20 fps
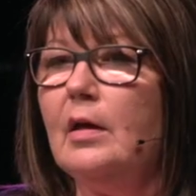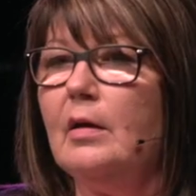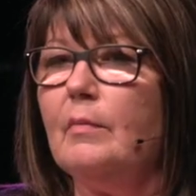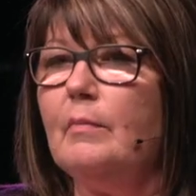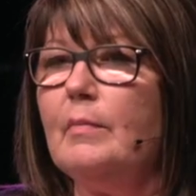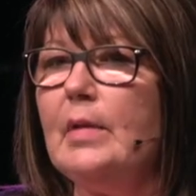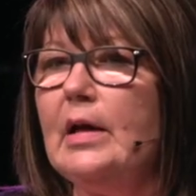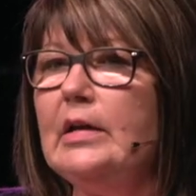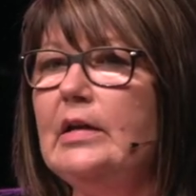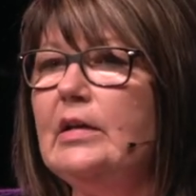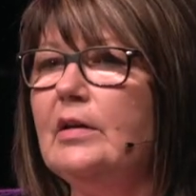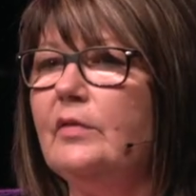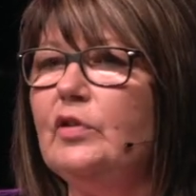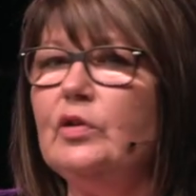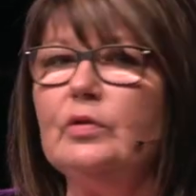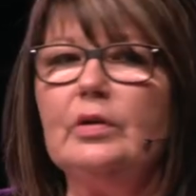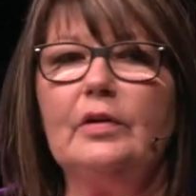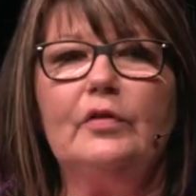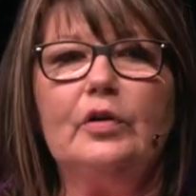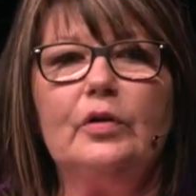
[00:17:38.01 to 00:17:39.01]
Many of you
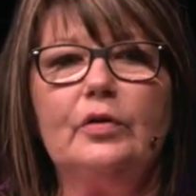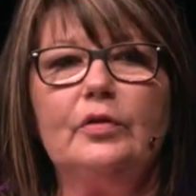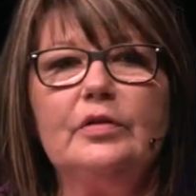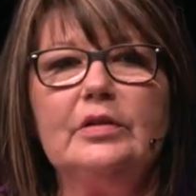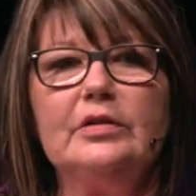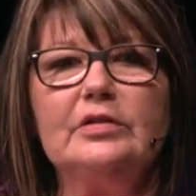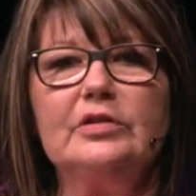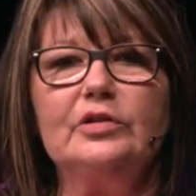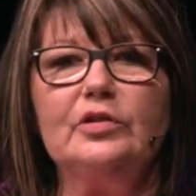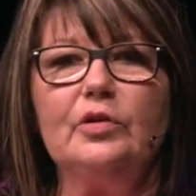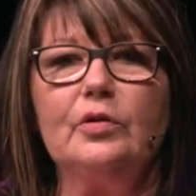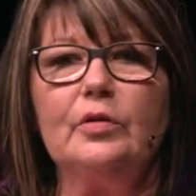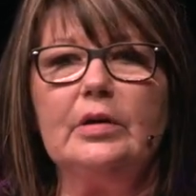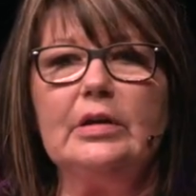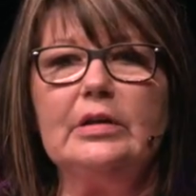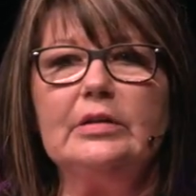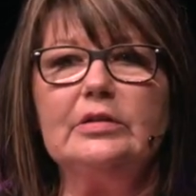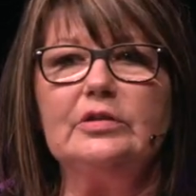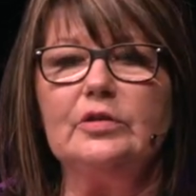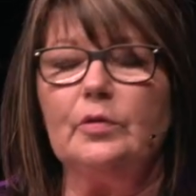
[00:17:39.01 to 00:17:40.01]
have heard this
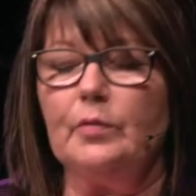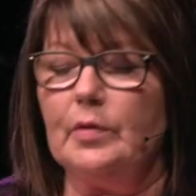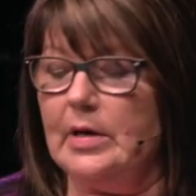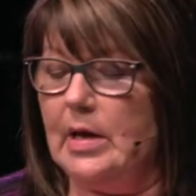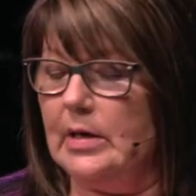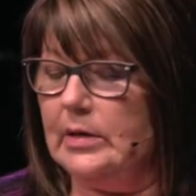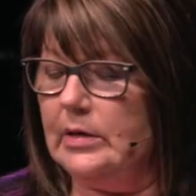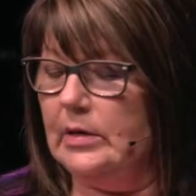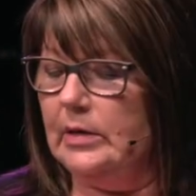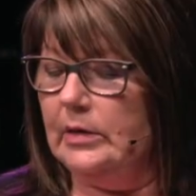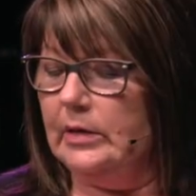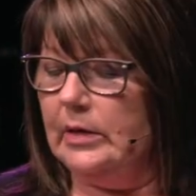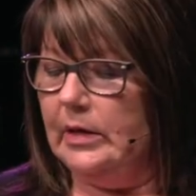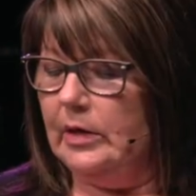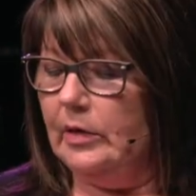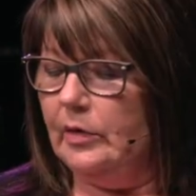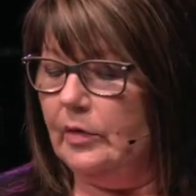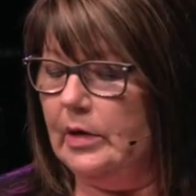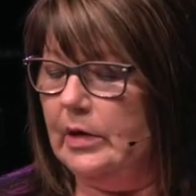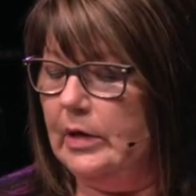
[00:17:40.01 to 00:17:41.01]
story, so we're not going to
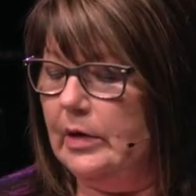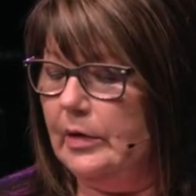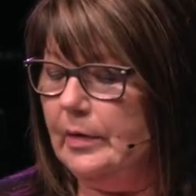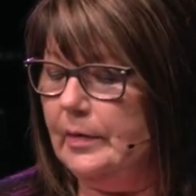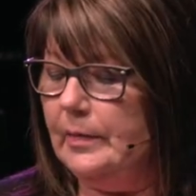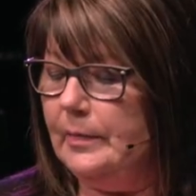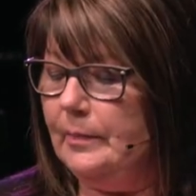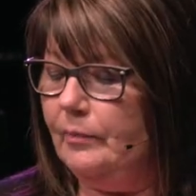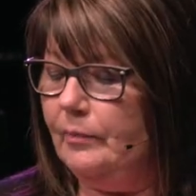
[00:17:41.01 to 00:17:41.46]
linger here.